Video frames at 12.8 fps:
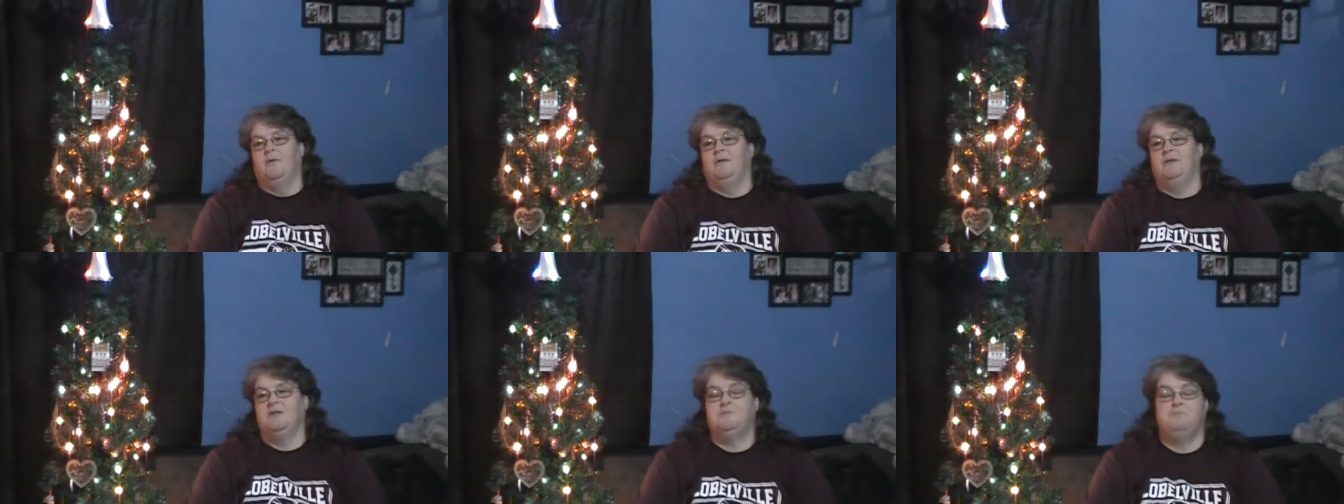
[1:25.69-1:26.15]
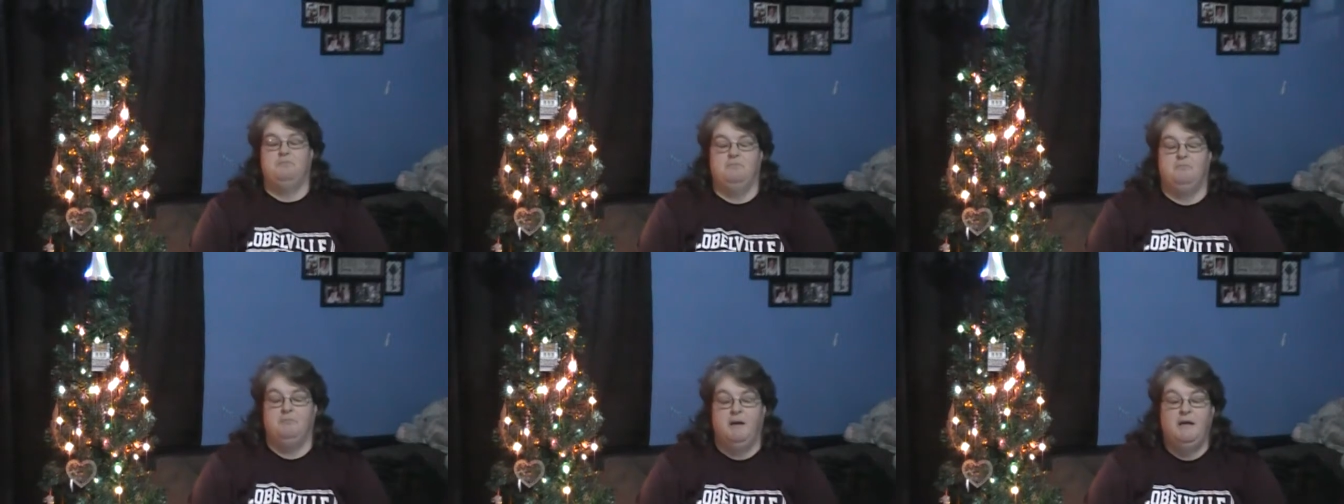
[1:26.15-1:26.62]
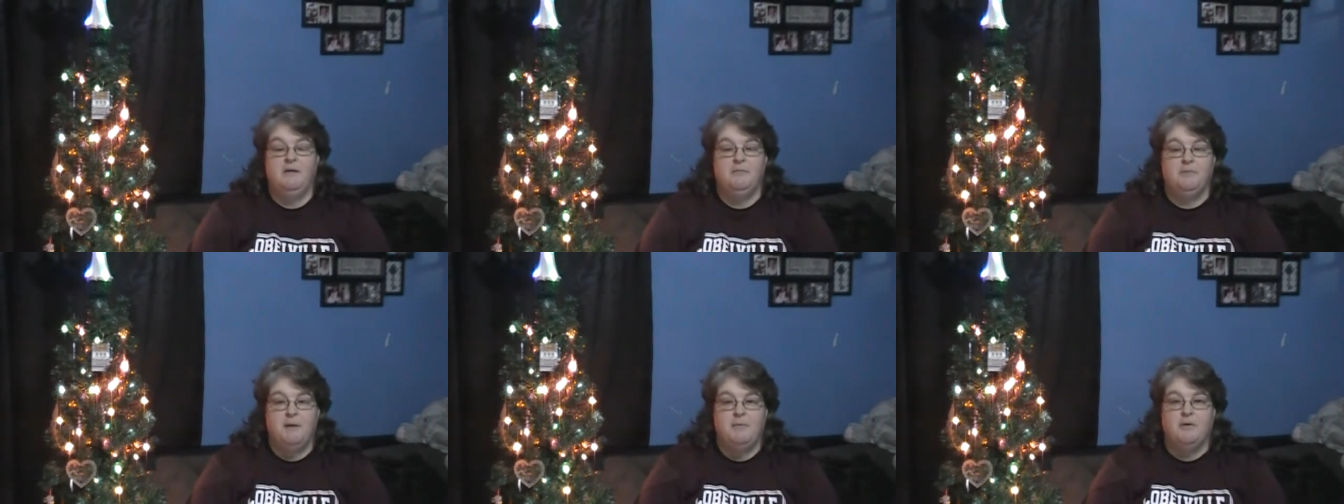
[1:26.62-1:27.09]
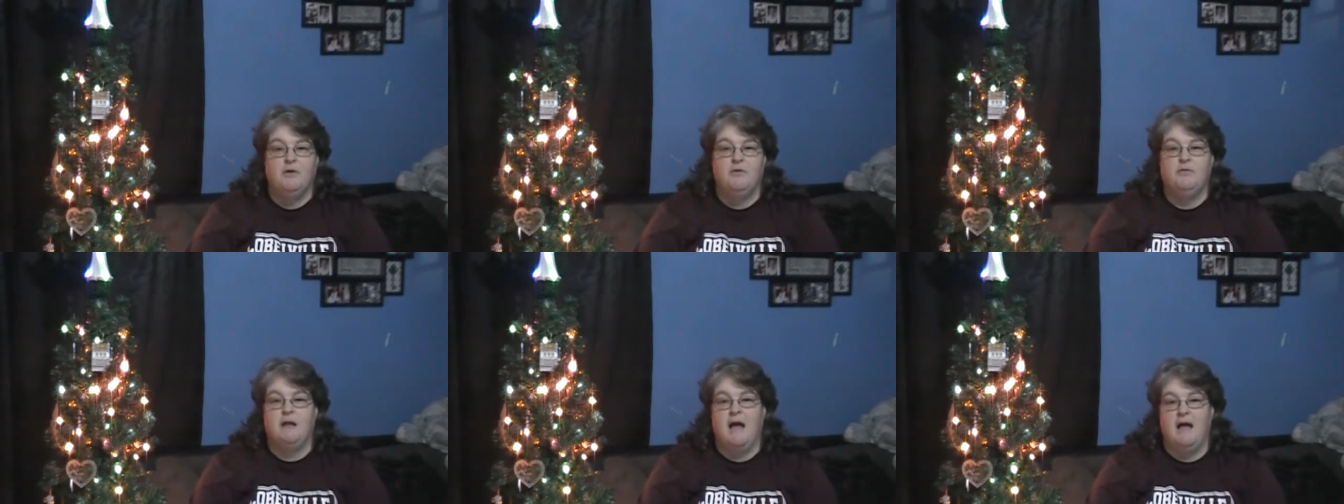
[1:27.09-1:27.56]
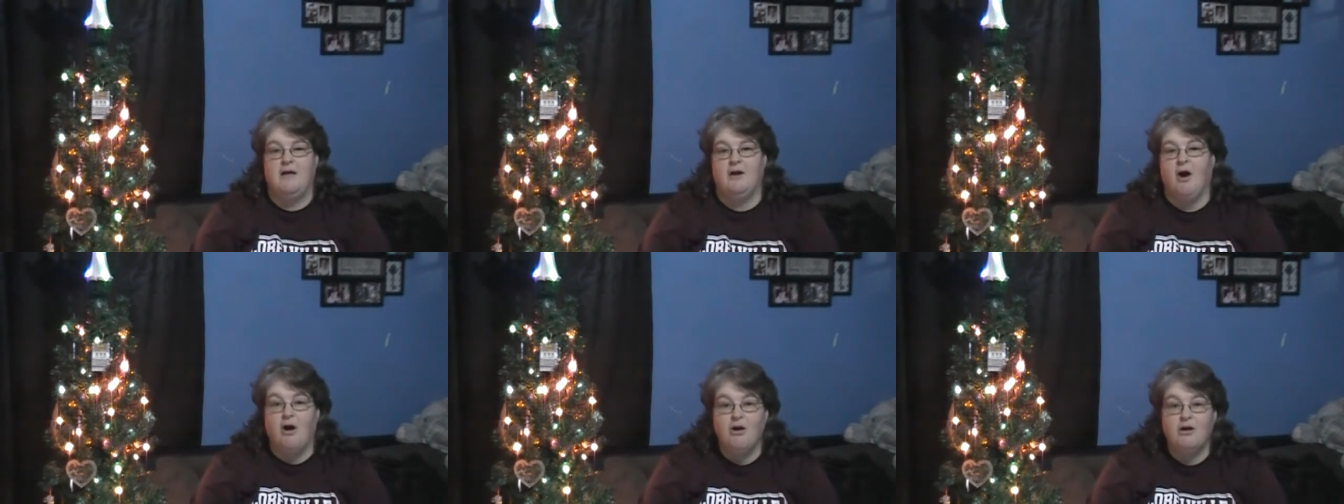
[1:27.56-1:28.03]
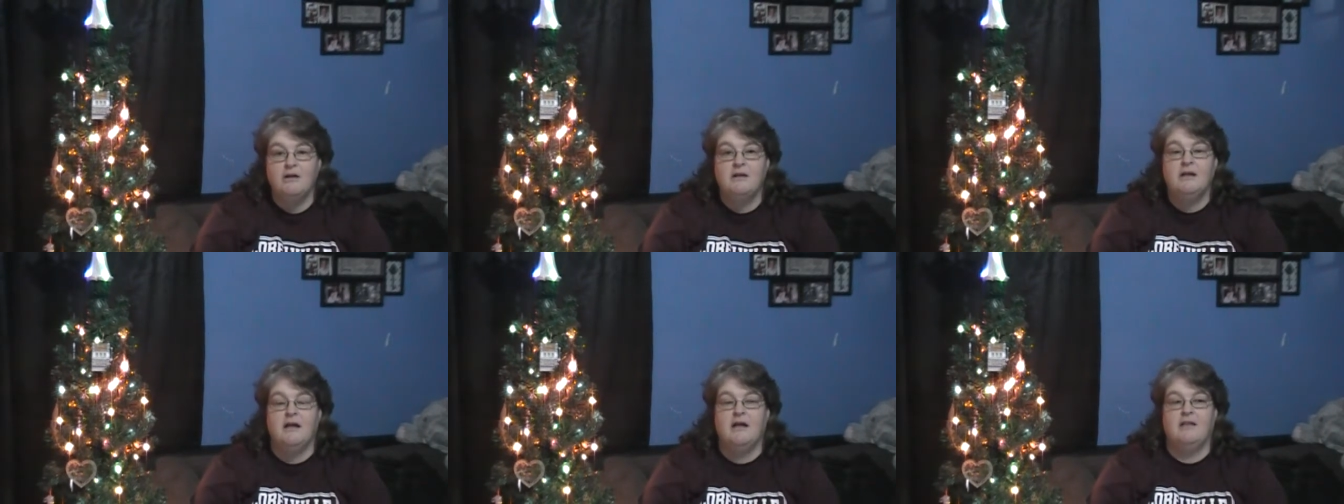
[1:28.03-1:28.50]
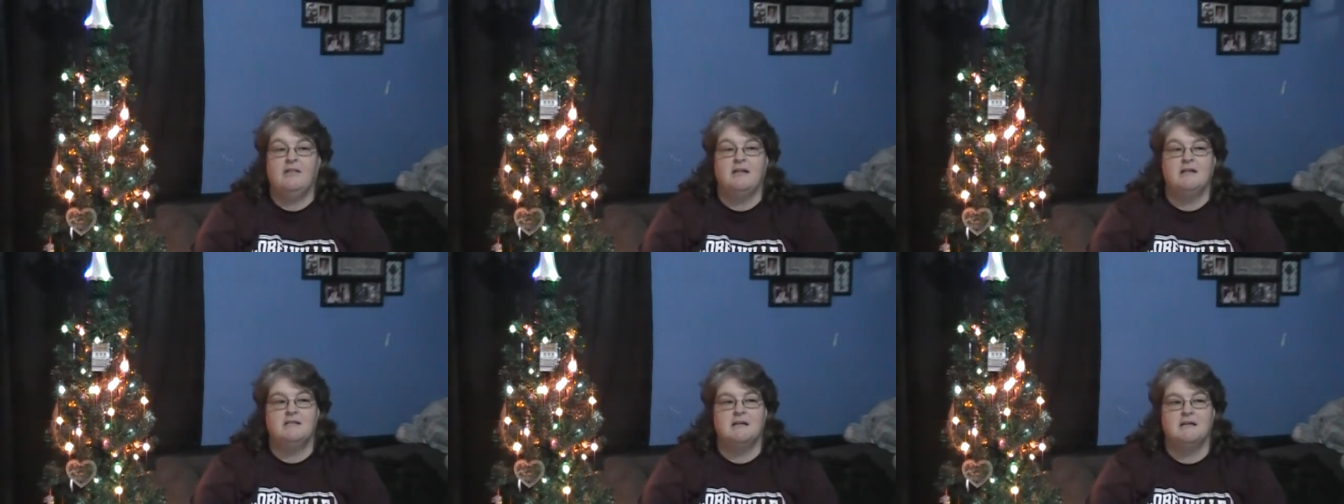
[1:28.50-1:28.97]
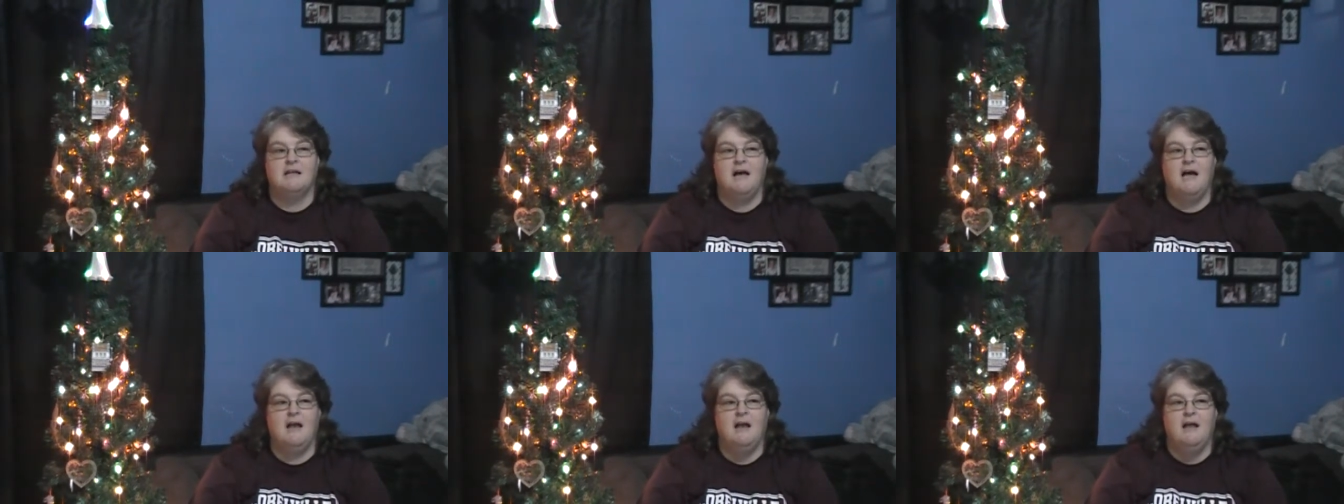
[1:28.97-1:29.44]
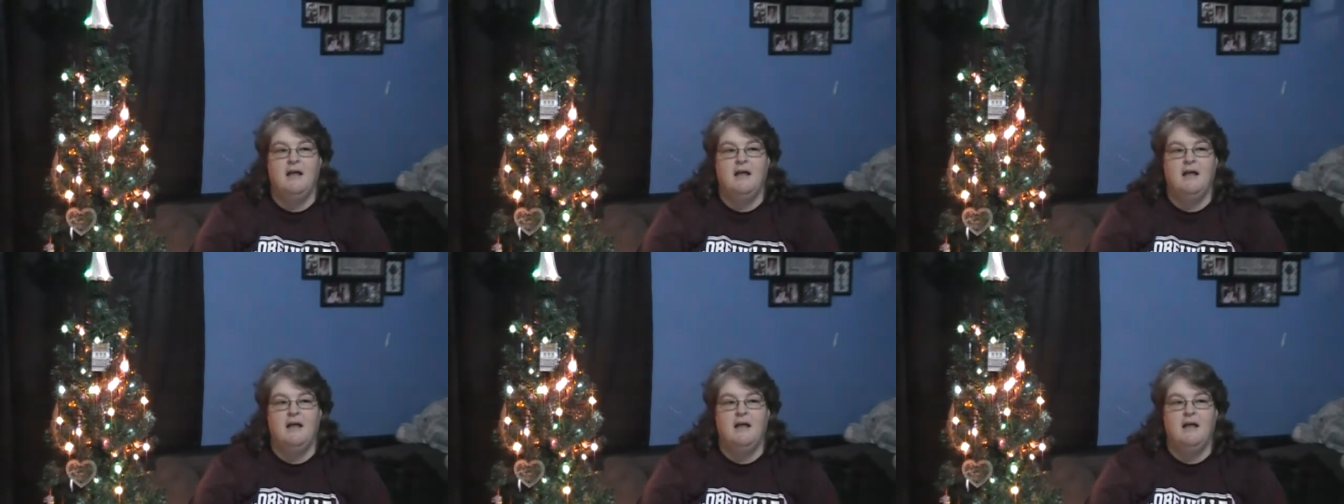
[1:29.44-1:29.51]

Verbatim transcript: just being people who garden and things like that.